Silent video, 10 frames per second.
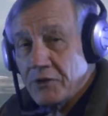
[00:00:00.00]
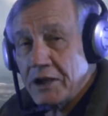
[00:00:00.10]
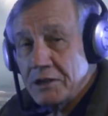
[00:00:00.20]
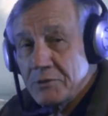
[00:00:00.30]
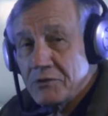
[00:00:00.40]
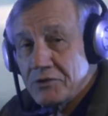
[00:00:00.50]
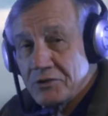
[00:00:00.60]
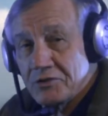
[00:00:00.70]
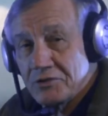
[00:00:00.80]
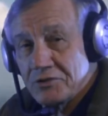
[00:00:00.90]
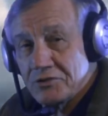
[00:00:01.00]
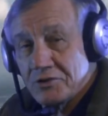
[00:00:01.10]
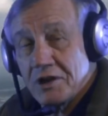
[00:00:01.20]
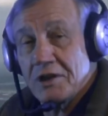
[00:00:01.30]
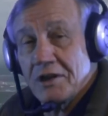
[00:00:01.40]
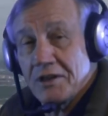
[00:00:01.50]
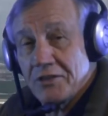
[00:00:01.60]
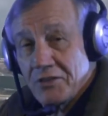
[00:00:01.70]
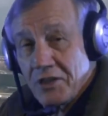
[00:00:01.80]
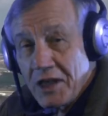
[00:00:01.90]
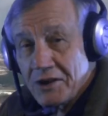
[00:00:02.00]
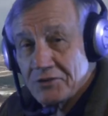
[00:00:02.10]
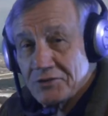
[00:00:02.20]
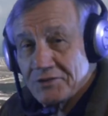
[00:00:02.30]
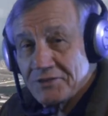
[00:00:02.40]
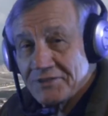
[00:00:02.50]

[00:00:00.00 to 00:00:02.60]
if I can be of assistance. Thanks